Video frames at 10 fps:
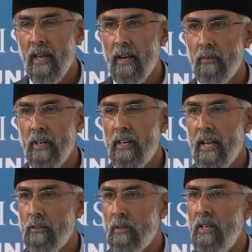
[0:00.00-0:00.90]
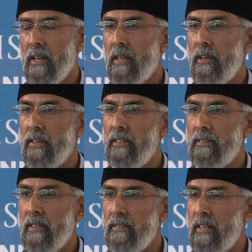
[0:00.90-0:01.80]
and our natural
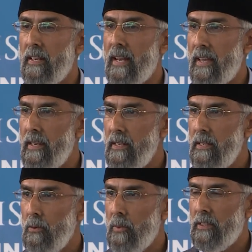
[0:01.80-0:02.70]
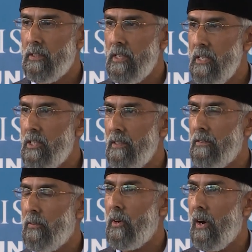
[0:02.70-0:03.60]
occurrence is in line with the teachings
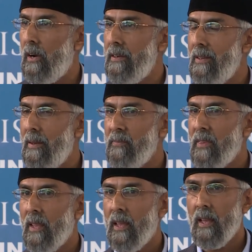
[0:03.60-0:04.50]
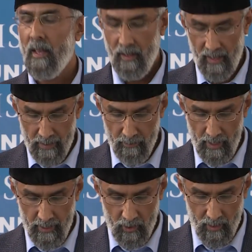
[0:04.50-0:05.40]
of God and
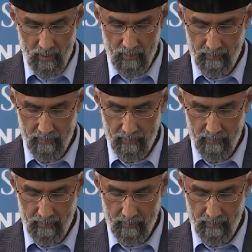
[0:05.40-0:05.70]
religion.